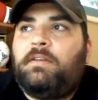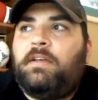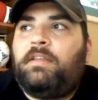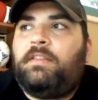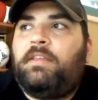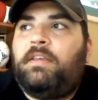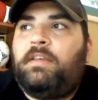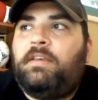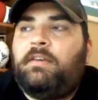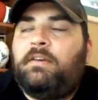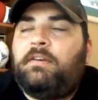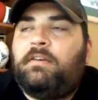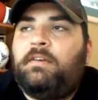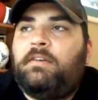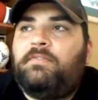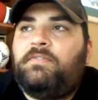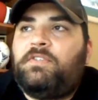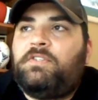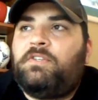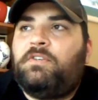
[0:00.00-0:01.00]
I think
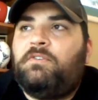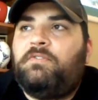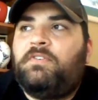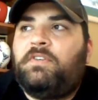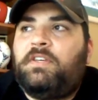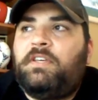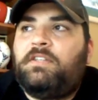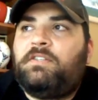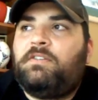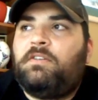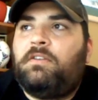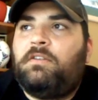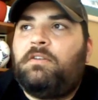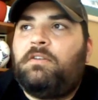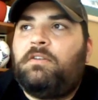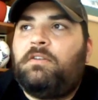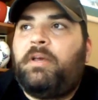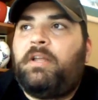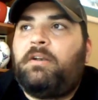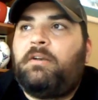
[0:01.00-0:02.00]
if Silva gets a
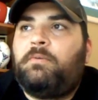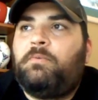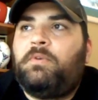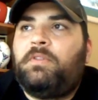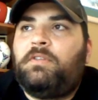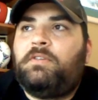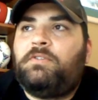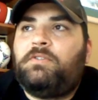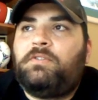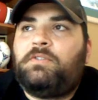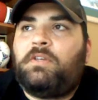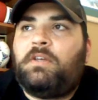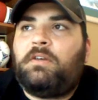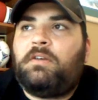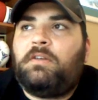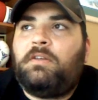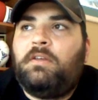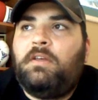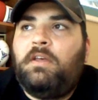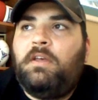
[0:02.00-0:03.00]
little better with his
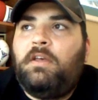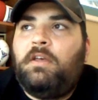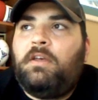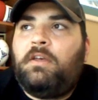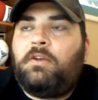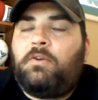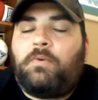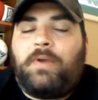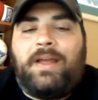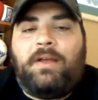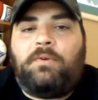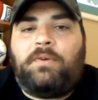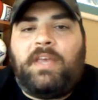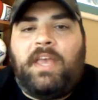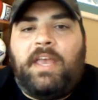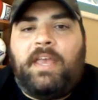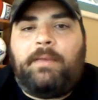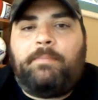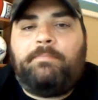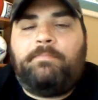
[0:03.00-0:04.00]
ground
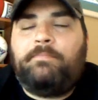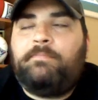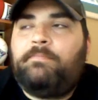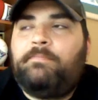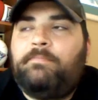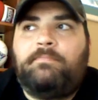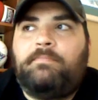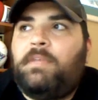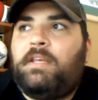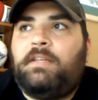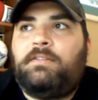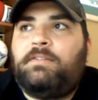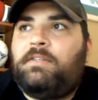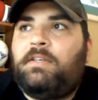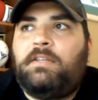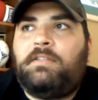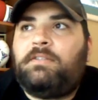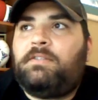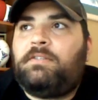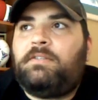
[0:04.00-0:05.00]
game,
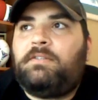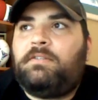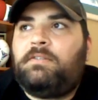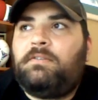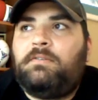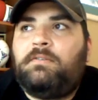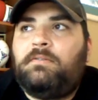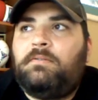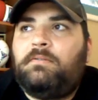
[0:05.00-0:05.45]
it's